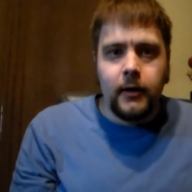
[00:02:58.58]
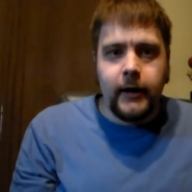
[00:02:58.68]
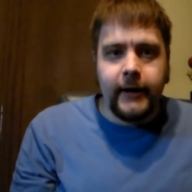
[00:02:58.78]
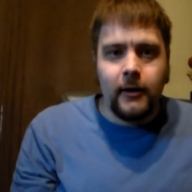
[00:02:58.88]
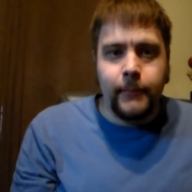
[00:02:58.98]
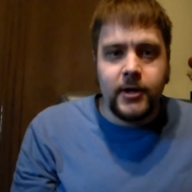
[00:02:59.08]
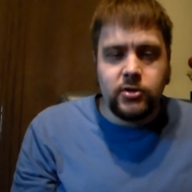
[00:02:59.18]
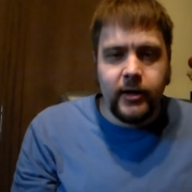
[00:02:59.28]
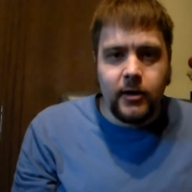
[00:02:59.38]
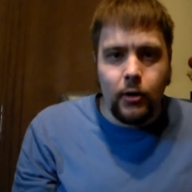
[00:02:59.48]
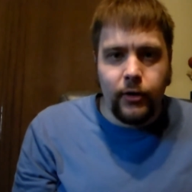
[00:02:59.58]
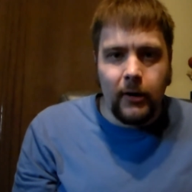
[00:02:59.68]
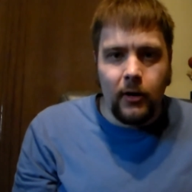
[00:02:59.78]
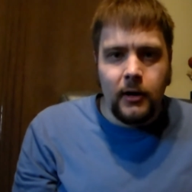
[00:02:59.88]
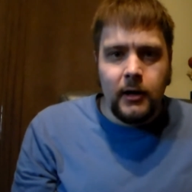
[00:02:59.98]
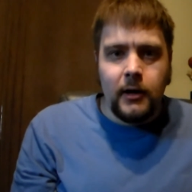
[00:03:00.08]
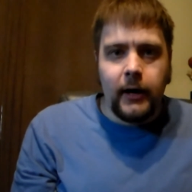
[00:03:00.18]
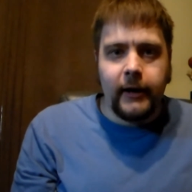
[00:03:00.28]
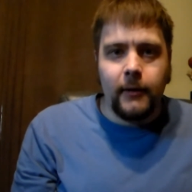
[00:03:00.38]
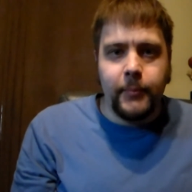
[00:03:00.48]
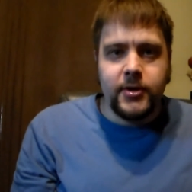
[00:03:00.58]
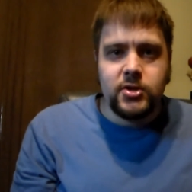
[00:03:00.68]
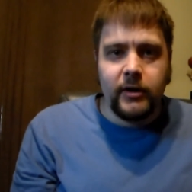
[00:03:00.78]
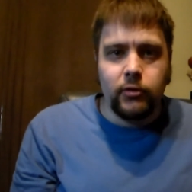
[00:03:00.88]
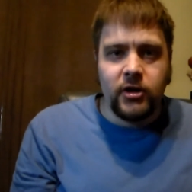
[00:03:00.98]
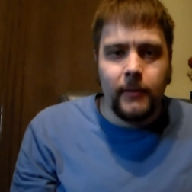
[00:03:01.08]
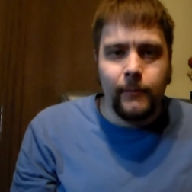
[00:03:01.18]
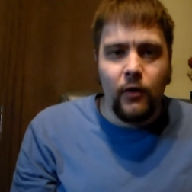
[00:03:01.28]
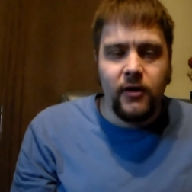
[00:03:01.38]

I habitually go there. I habitually look up